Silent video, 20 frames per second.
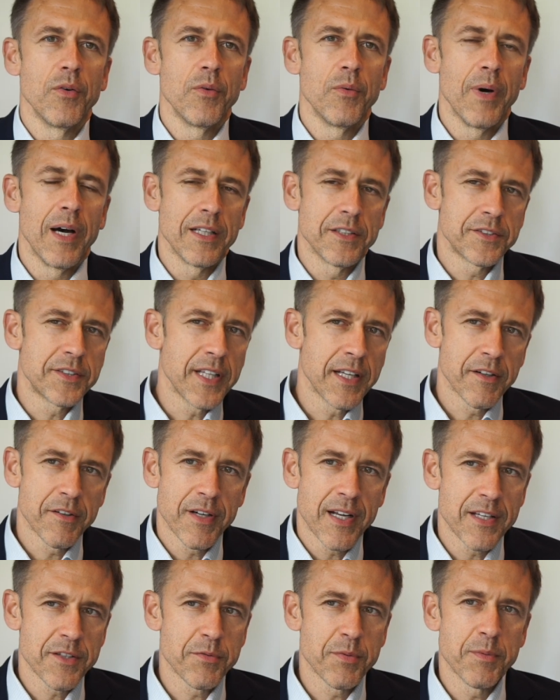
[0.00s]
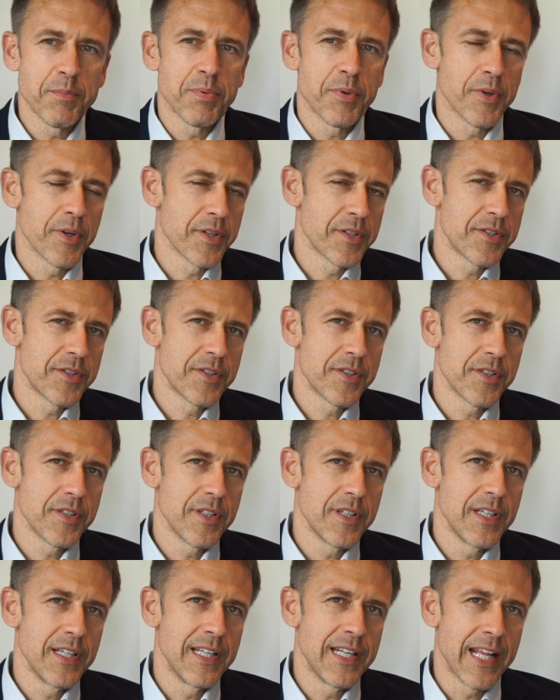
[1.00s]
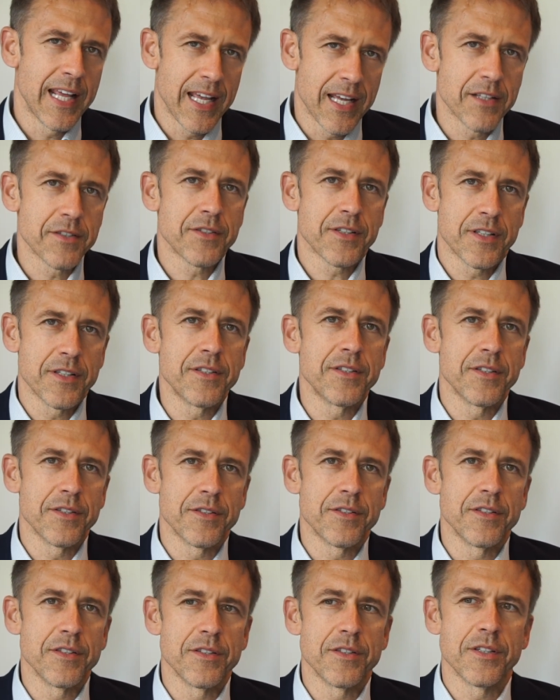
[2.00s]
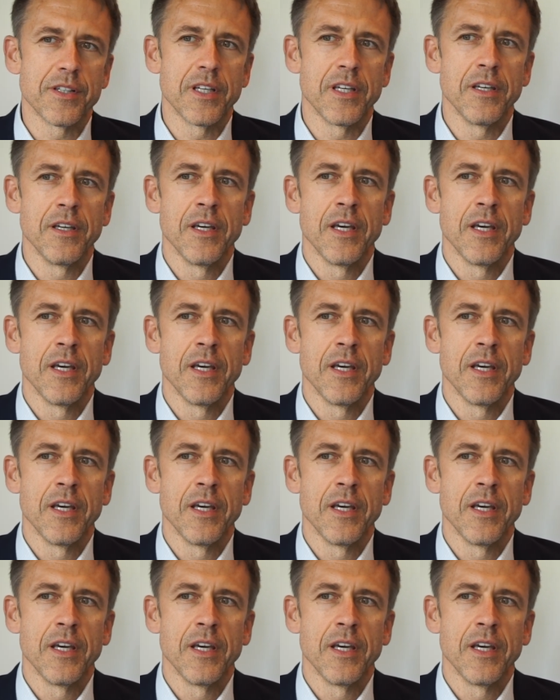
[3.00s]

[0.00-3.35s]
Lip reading: while standardized reports enhance consistency,